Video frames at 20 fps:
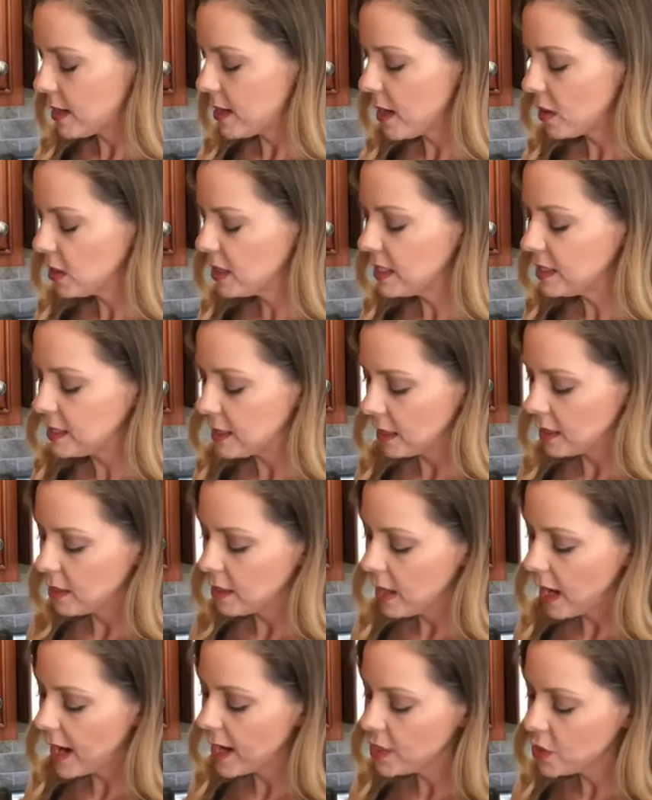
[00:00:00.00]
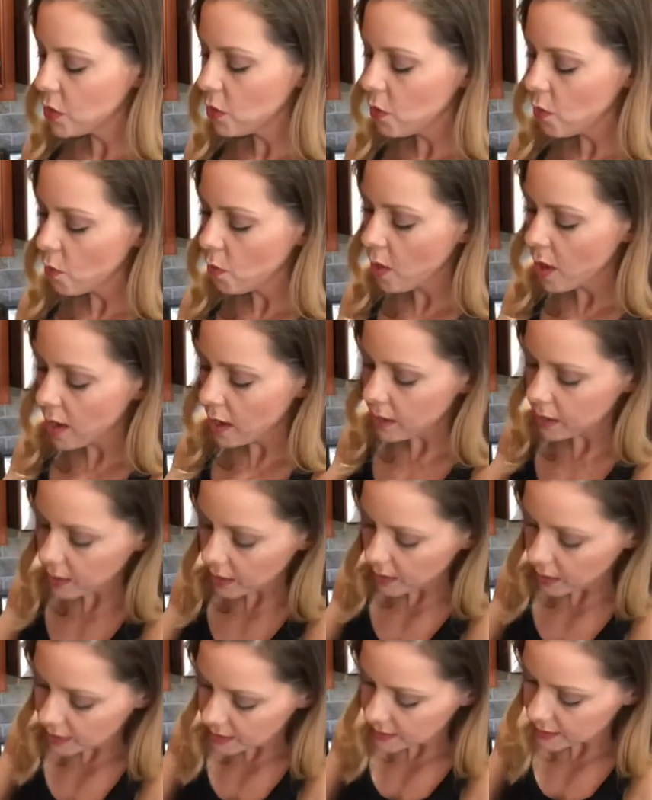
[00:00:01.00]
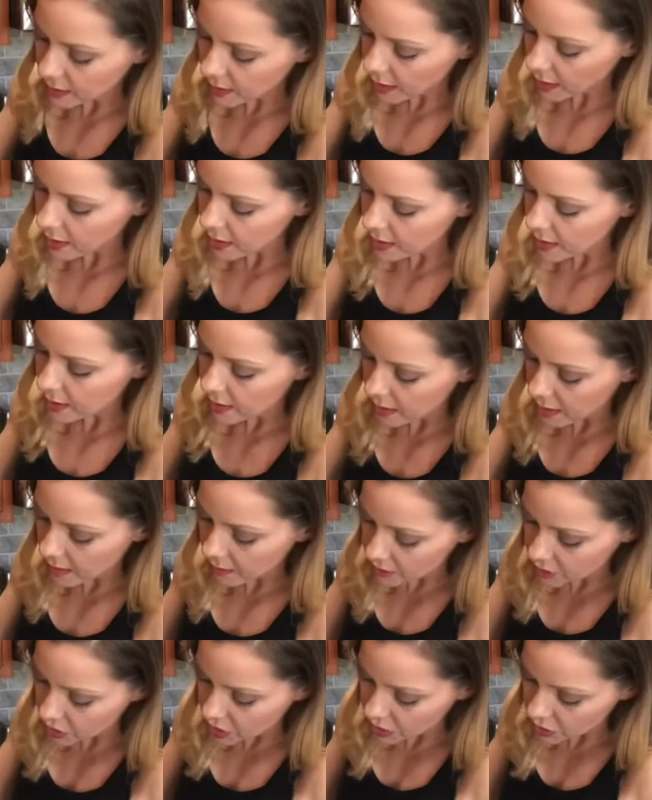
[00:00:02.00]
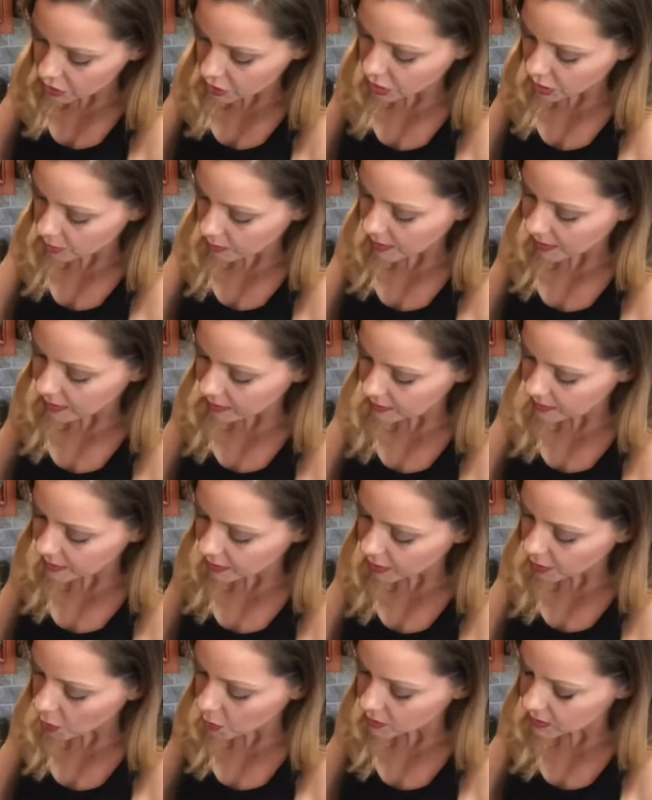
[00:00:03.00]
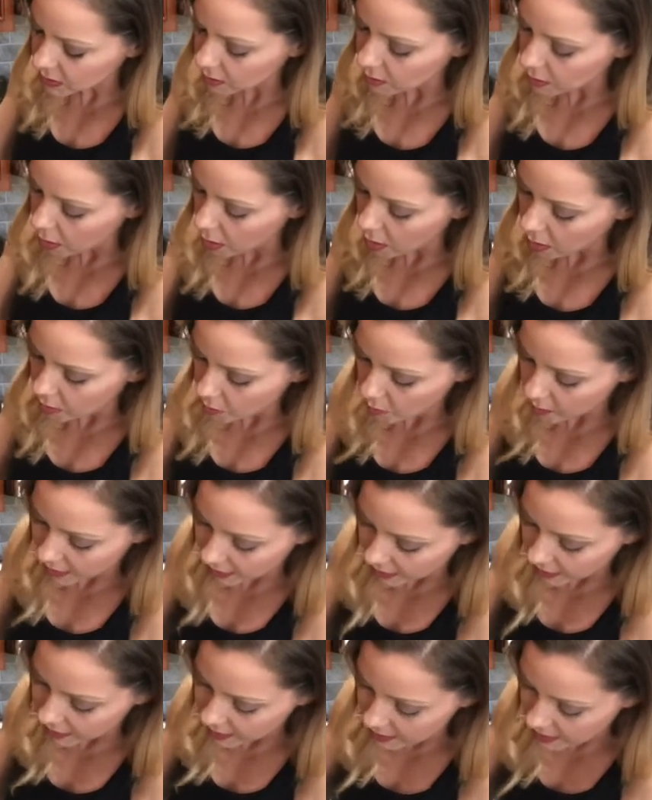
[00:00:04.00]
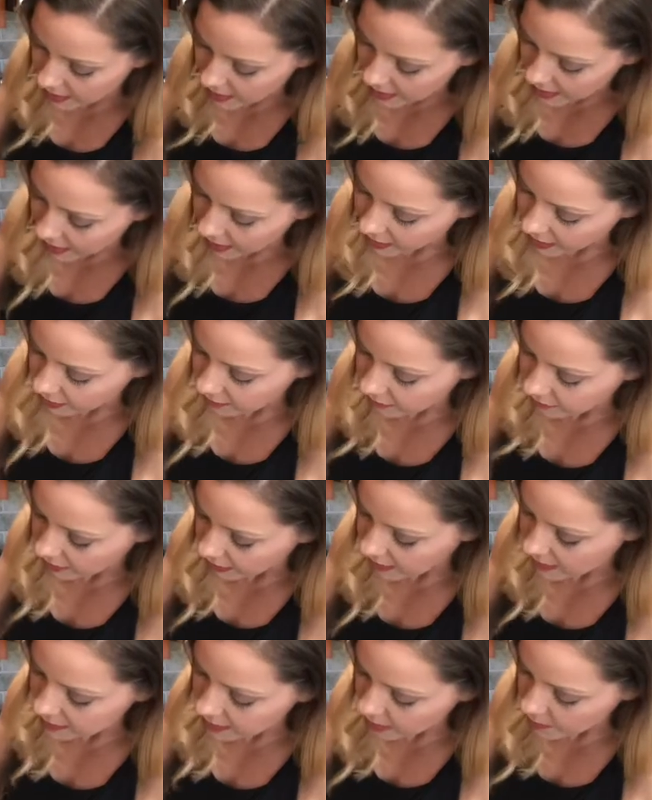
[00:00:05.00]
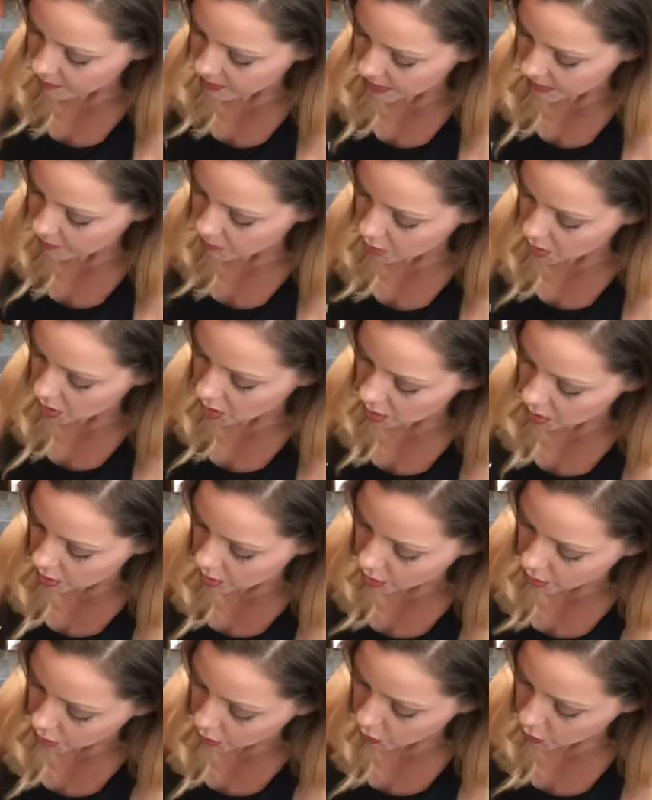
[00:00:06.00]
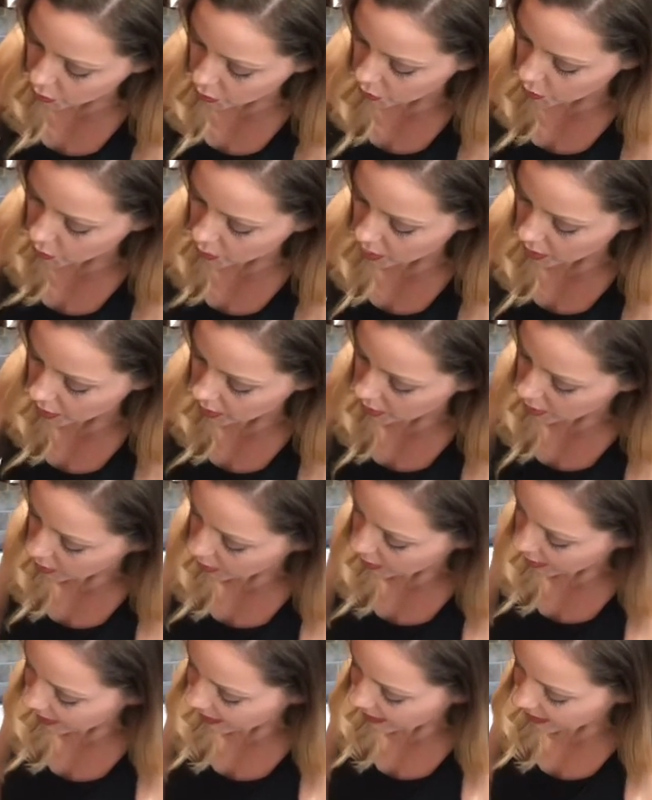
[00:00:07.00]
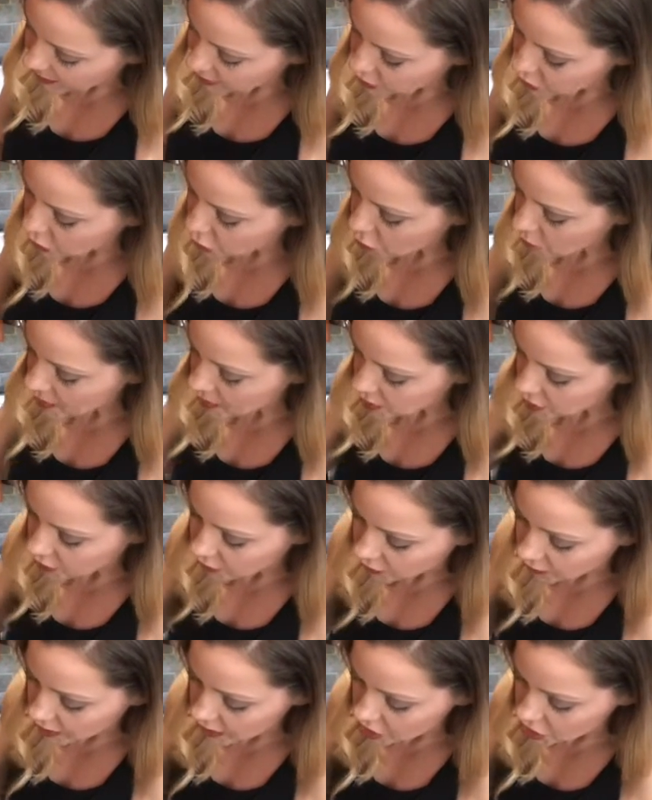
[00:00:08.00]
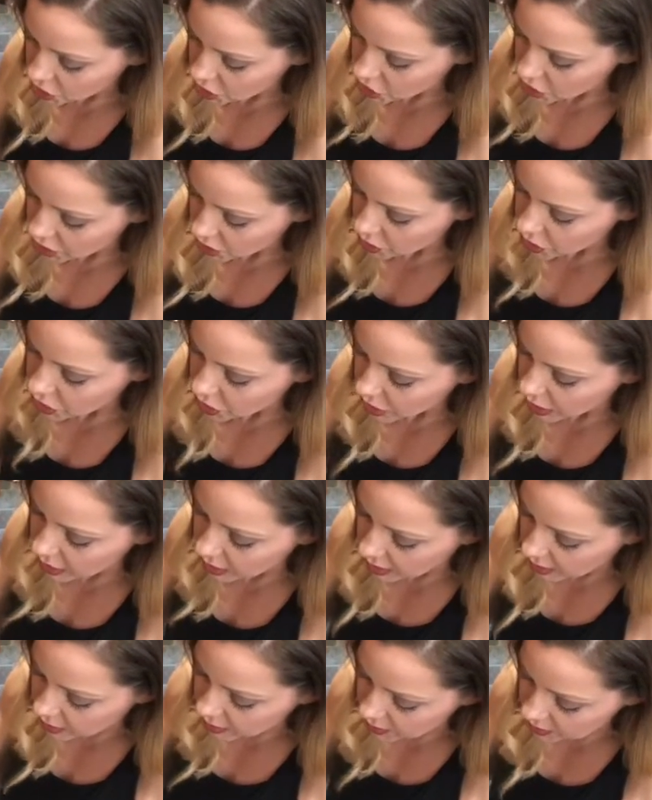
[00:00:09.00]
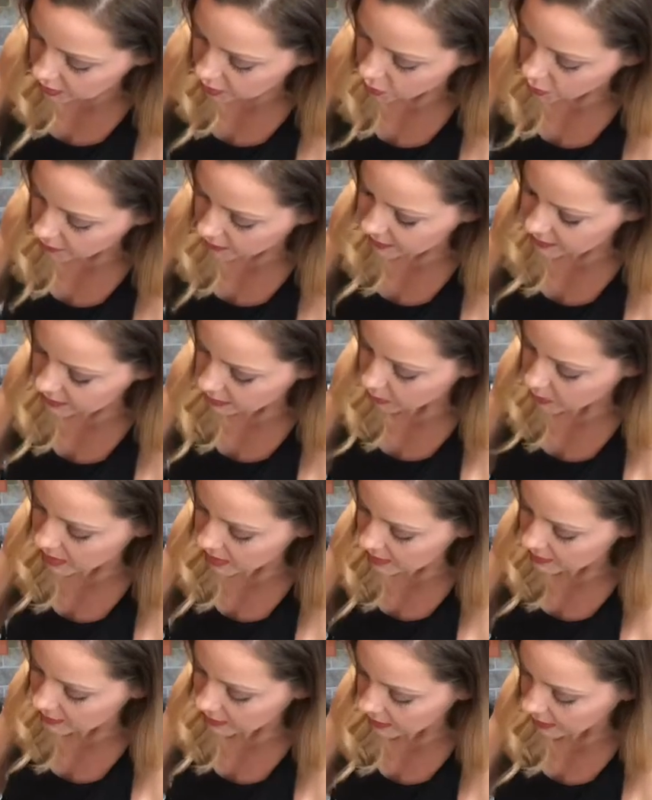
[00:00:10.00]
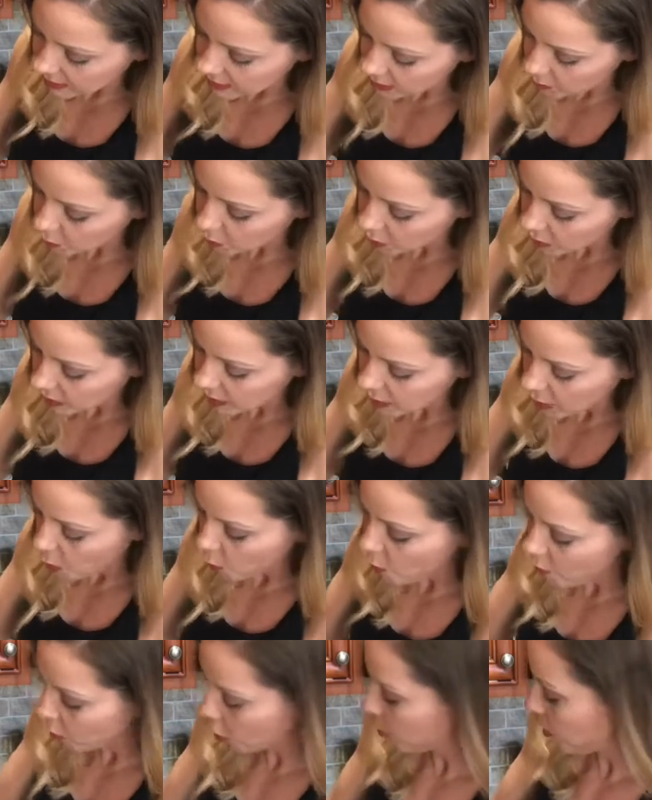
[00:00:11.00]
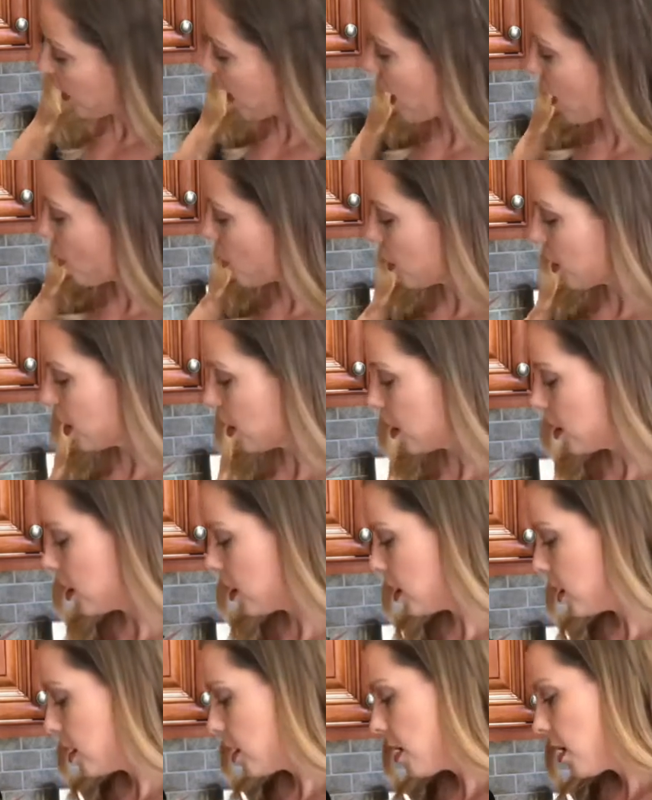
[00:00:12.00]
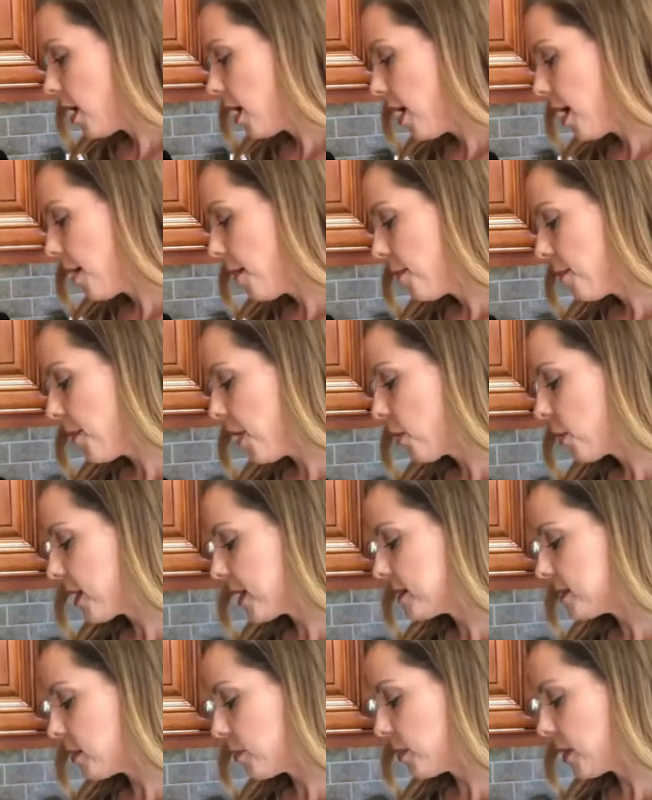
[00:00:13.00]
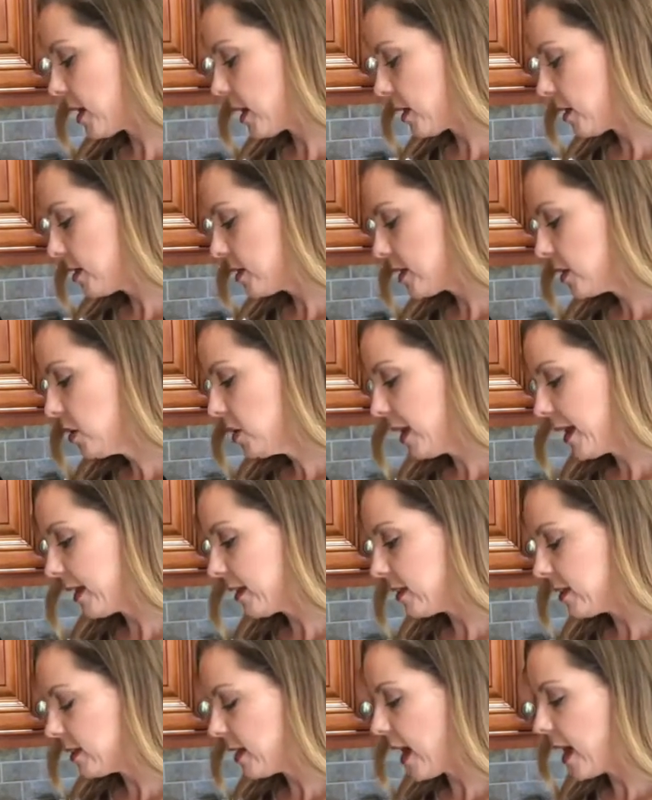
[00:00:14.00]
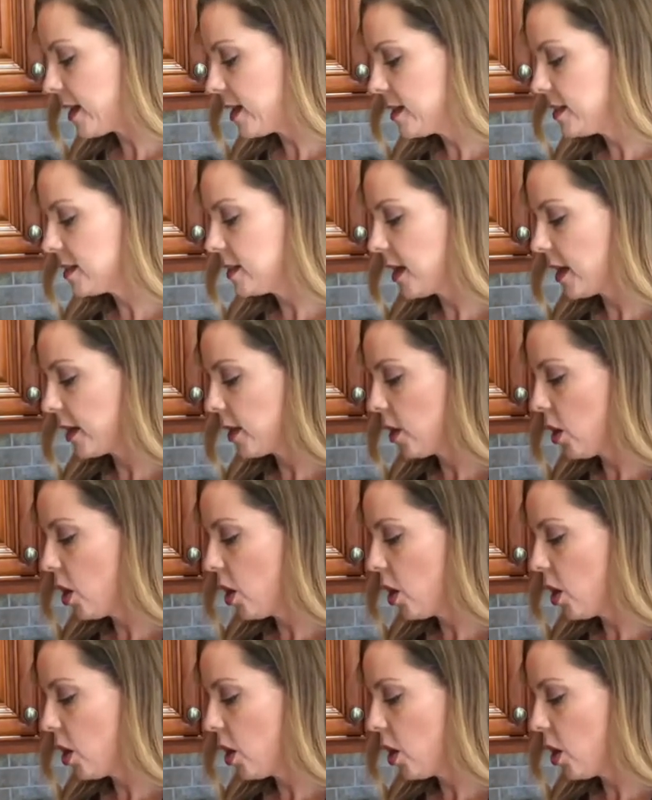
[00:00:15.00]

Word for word: Now listen, I don't want a ton of ginger because it goes a long way, and I find that people who add too much fresh ginger to recipes, it can really overpower um, a recipe. So like that is like